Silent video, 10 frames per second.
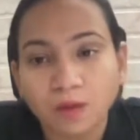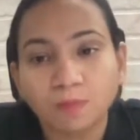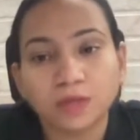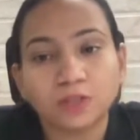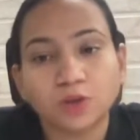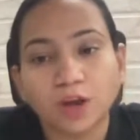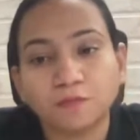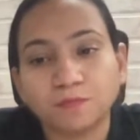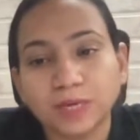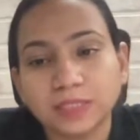But you
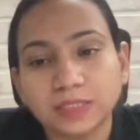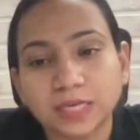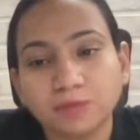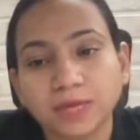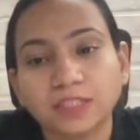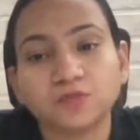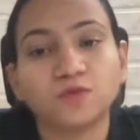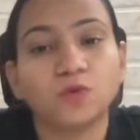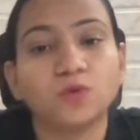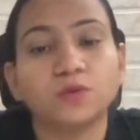have base same,
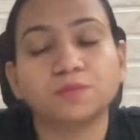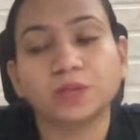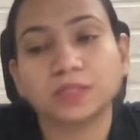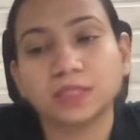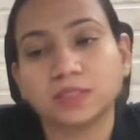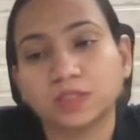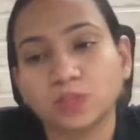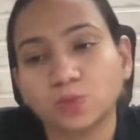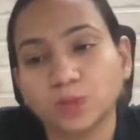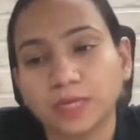s4 plus s3,
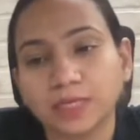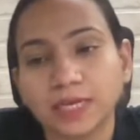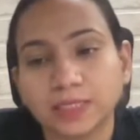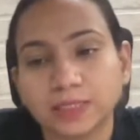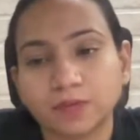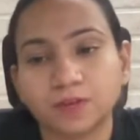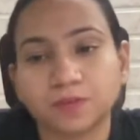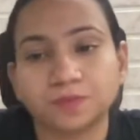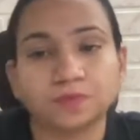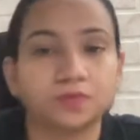you will get s7.
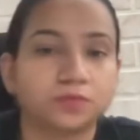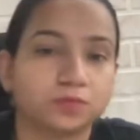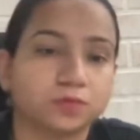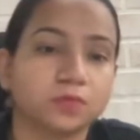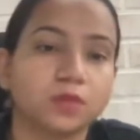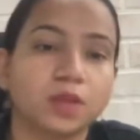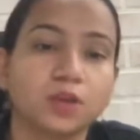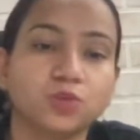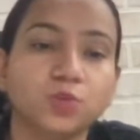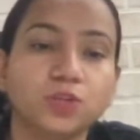
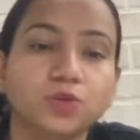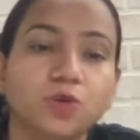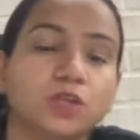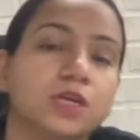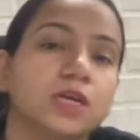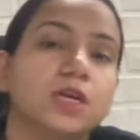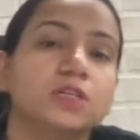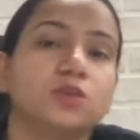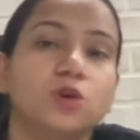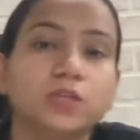So what you got?
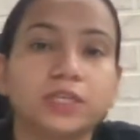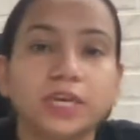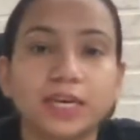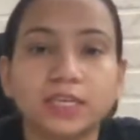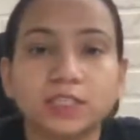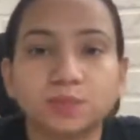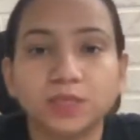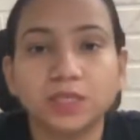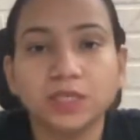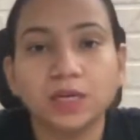You got
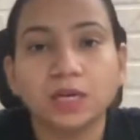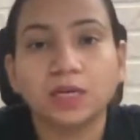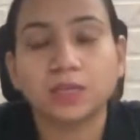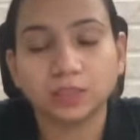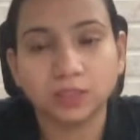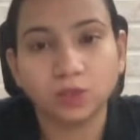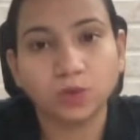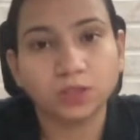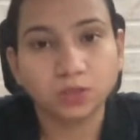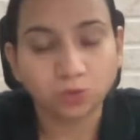KSP is
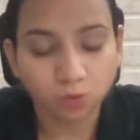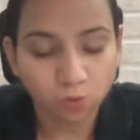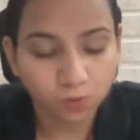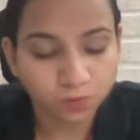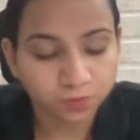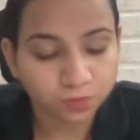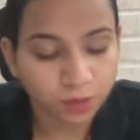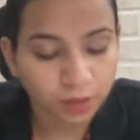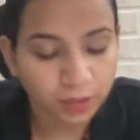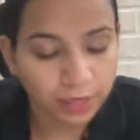equal to,
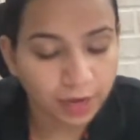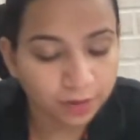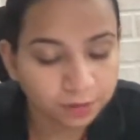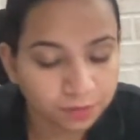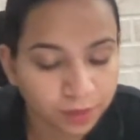yeah,